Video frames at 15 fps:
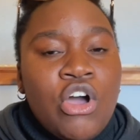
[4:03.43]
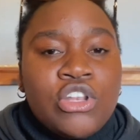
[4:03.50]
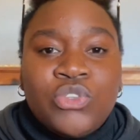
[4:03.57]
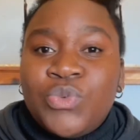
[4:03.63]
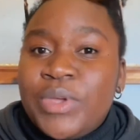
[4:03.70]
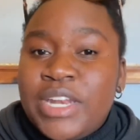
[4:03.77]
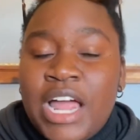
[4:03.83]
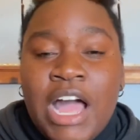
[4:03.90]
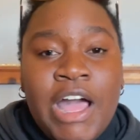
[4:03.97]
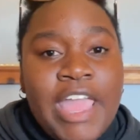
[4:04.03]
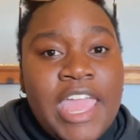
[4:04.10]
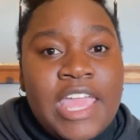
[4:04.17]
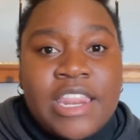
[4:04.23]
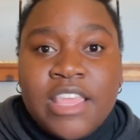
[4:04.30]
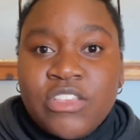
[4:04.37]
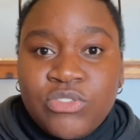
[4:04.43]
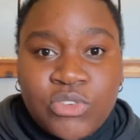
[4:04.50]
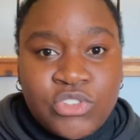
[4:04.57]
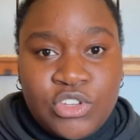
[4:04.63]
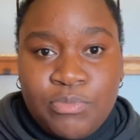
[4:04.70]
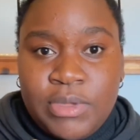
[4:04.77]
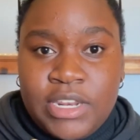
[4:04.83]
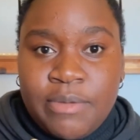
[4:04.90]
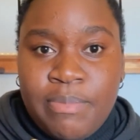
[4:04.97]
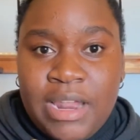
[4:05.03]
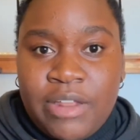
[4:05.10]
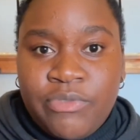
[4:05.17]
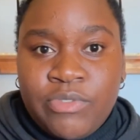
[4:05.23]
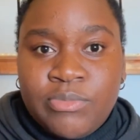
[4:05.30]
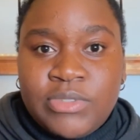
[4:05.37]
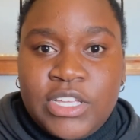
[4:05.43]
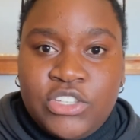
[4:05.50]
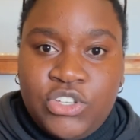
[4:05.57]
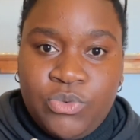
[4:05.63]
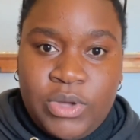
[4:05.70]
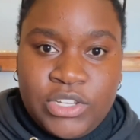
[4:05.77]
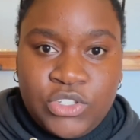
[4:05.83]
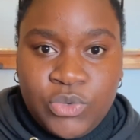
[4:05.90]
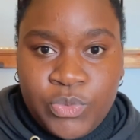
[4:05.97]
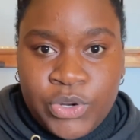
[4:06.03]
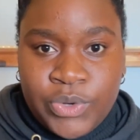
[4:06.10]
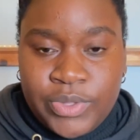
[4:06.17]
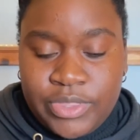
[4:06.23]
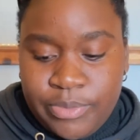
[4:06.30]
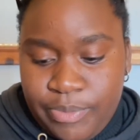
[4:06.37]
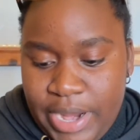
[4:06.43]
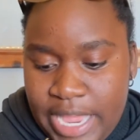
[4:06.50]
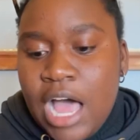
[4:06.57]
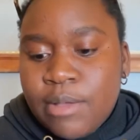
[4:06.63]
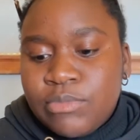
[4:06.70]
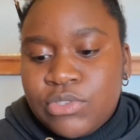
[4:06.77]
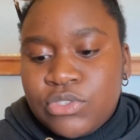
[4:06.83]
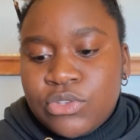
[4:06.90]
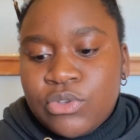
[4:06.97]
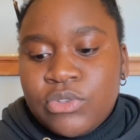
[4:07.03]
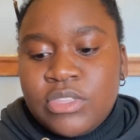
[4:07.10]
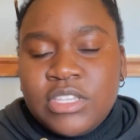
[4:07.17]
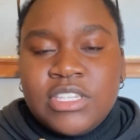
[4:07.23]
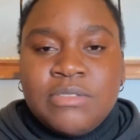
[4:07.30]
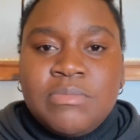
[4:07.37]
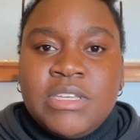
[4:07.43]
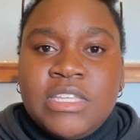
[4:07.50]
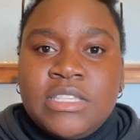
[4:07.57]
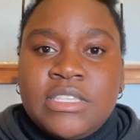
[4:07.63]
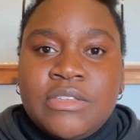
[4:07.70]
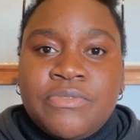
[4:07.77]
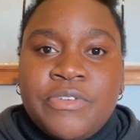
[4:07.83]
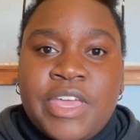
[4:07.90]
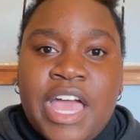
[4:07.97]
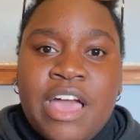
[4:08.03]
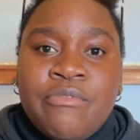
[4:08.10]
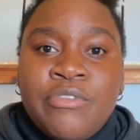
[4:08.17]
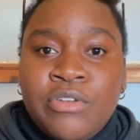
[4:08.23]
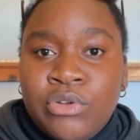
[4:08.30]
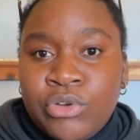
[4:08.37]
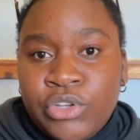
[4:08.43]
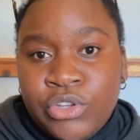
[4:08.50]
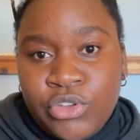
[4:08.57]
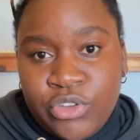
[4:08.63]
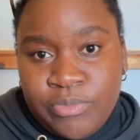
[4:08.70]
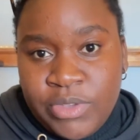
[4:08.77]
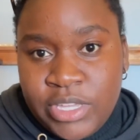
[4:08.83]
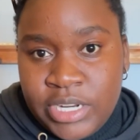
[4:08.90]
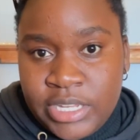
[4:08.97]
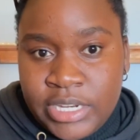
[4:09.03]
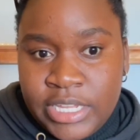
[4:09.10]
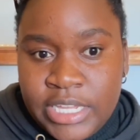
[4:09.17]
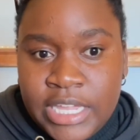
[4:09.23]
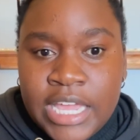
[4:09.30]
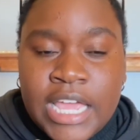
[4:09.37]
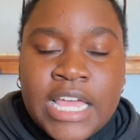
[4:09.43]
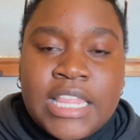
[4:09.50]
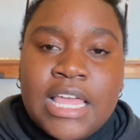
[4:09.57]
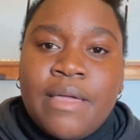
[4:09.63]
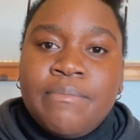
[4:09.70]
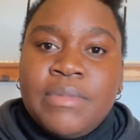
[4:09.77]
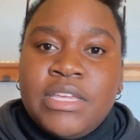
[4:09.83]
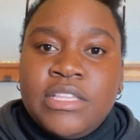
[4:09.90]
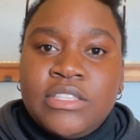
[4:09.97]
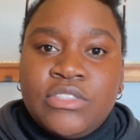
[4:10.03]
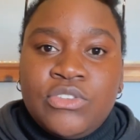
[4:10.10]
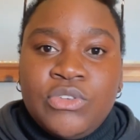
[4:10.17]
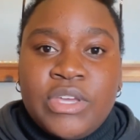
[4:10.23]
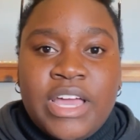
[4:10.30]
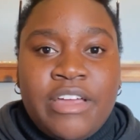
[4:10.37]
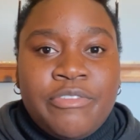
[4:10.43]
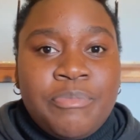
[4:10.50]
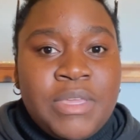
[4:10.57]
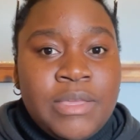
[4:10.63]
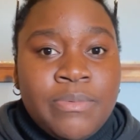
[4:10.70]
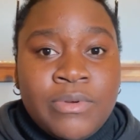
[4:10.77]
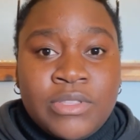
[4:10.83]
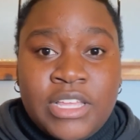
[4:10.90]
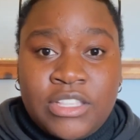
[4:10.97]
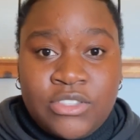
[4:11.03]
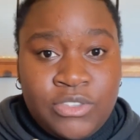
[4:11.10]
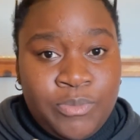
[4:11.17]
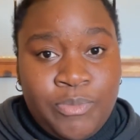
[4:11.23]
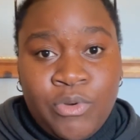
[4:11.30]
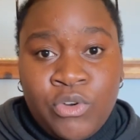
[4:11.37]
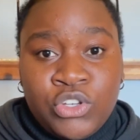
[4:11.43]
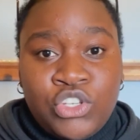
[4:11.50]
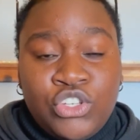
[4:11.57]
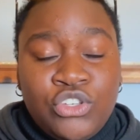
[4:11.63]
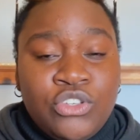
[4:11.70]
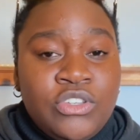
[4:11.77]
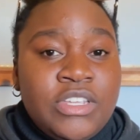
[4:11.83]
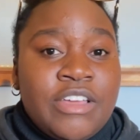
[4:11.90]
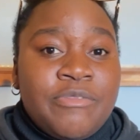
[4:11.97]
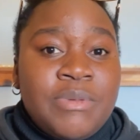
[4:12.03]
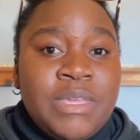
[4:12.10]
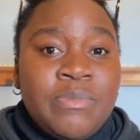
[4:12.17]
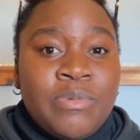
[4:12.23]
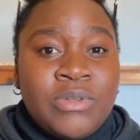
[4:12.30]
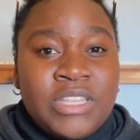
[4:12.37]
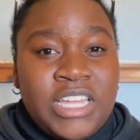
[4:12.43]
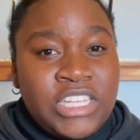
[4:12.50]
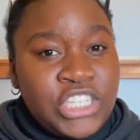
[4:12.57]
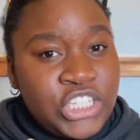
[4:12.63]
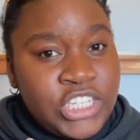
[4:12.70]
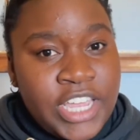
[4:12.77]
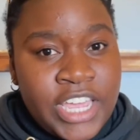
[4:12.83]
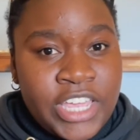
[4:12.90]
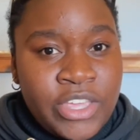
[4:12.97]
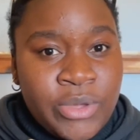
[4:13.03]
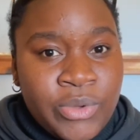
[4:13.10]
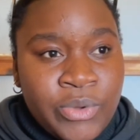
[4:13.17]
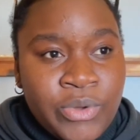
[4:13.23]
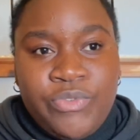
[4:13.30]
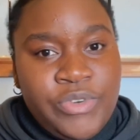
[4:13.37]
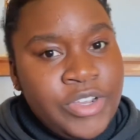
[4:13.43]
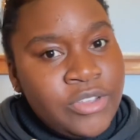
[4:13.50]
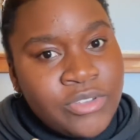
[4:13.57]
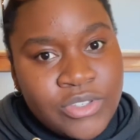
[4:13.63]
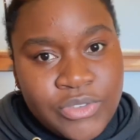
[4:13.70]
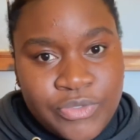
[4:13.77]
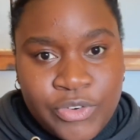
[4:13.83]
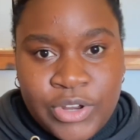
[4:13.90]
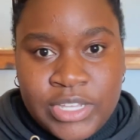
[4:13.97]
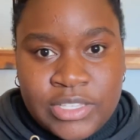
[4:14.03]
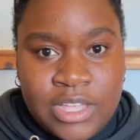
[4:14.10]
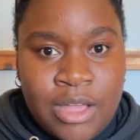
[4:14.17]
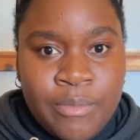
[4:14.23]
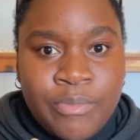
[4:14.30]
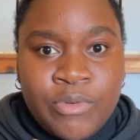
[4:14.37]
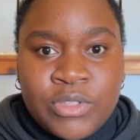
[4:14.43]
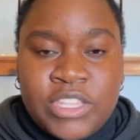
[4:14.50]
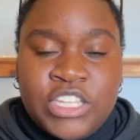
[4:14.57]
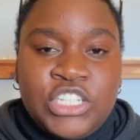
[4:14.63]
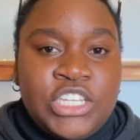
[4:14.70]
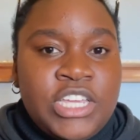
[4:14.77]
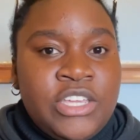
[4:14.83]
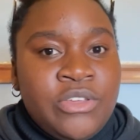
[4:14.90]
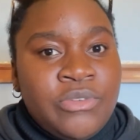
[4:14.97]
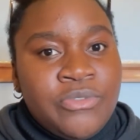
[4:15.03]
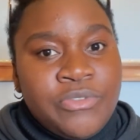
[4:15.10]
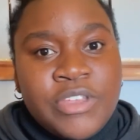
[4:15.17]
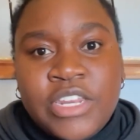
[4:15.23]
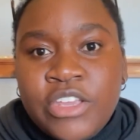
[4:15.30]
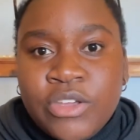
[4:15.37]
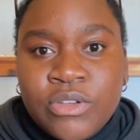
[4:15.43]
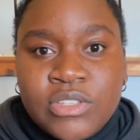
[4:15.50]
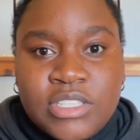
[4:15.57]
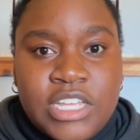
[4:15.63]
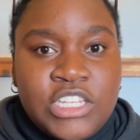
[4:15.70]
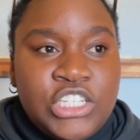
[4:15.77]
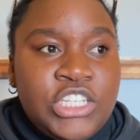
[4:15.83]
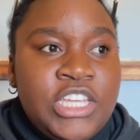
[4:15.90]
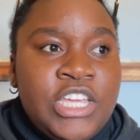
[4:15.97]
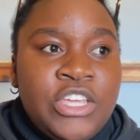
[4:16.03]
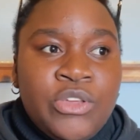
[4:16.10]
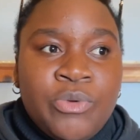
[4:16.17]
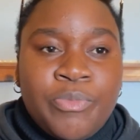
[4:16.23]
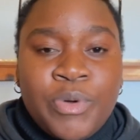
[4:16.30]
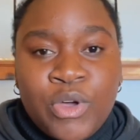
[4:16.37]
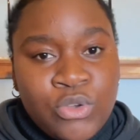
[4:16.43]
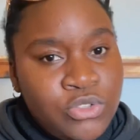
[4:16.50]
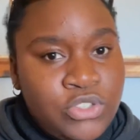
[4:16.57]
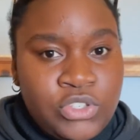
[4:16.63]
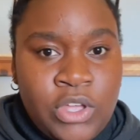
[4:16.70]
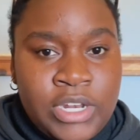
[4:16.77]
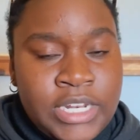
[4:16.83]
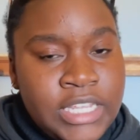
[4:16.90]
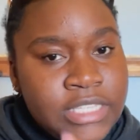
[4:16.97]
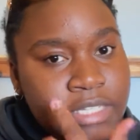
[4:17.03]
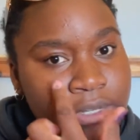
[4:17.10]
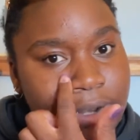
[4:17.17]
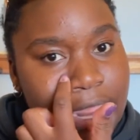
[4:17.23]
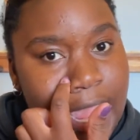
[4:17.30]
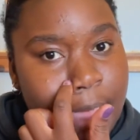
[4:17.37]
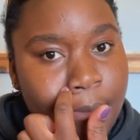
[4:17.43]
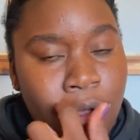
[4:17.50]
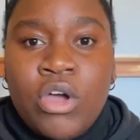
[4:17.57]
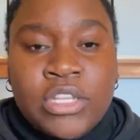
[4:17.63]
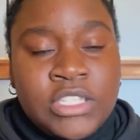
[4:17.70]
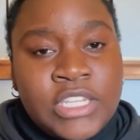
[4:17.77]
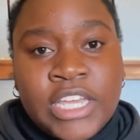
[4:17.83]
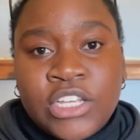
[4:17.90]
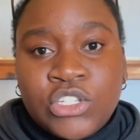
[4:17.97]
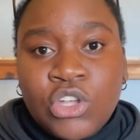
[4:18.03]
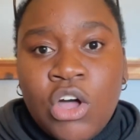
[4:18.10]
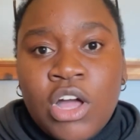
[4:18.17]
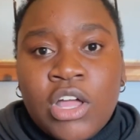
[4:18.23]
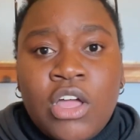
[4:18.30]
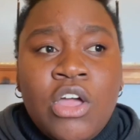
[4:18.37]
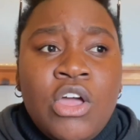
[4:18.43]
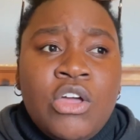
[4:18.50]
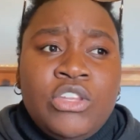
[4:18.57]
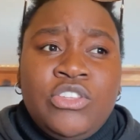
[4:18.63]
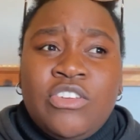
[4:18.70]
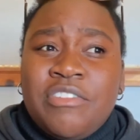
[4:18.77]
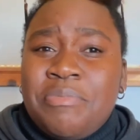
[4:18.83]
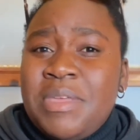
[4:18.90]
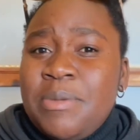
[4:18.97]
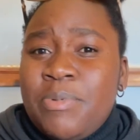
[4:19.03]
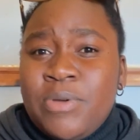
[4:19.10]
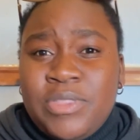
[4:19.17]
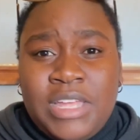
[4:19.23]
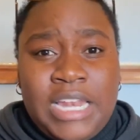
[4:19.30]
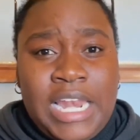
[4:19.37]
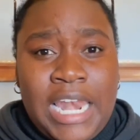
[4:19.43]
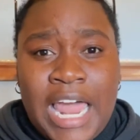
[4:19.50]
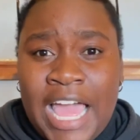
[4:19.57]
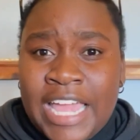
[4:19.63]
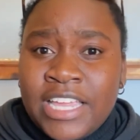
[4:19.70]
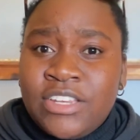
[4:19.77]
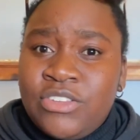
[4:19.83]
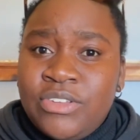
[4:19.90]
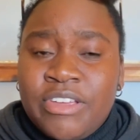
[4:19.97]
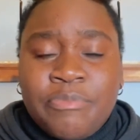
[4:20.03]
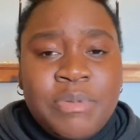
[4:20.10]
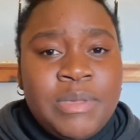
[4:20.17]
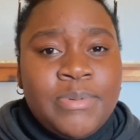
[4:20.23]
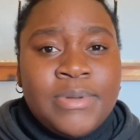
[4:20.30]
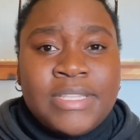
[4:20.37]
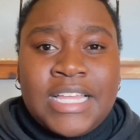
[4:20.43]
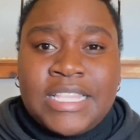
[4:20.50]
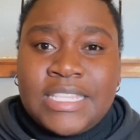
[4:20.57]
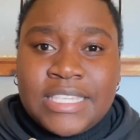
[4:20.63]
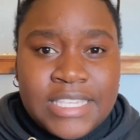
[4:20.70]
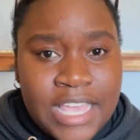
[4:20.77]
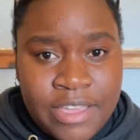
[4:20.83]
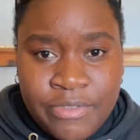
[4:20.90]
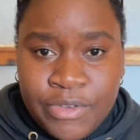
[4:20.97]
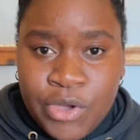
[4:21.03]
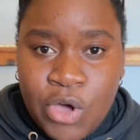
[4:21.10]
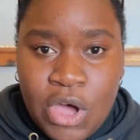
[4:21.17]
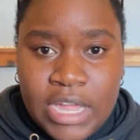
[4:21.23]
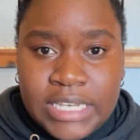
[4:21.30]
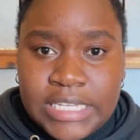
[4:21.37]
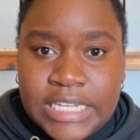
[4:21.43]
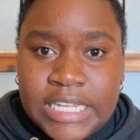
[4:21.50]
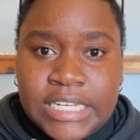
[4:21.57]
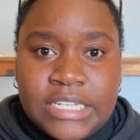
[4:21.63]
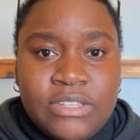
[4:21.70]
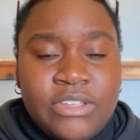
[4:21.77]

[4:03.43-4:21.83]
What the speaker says: on Twitter, any social media platforms that you want to work with the brand. So this means if you have a loyal community, that means, do you have people that support you? Do you have people that share your reels, for example, that share your videos, that share your posts on Instagram, on TikTok? Do you have people that like? Do you have people that save your content?